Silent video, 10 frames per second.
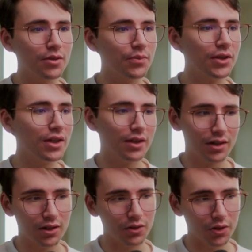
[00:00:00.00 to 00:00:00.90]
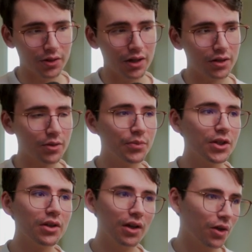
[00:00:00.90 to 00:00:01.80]
is complete, it'll go down to
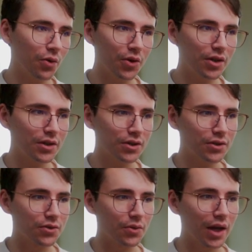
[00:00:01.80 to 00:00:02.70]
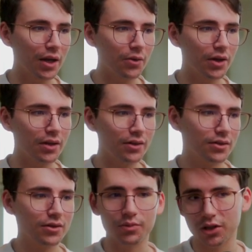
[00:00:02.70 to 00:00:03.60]
complete, or you can just drag
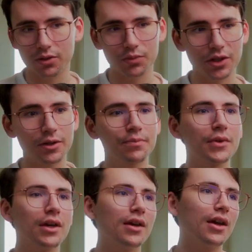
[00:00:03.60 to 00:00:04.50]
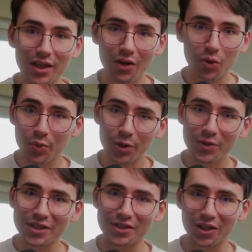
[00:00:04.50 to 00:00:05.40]
one to be complete. With that, we're pretty
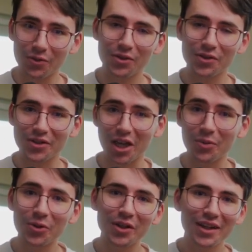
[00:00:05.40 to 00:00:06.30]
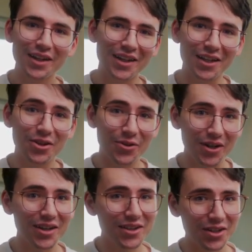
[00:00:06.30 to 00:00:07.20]
much done with our table, and
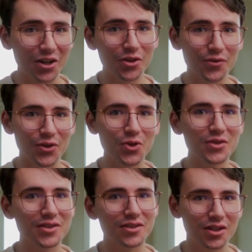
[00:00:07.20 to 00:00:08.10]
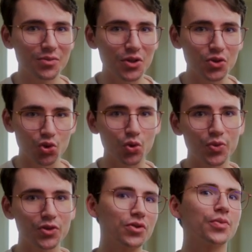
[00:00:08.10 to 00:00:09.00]
creating the other views is going to be
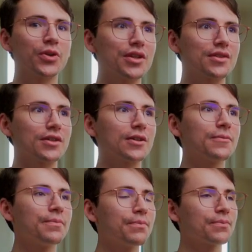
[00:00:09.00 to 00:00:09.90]
super, super easy.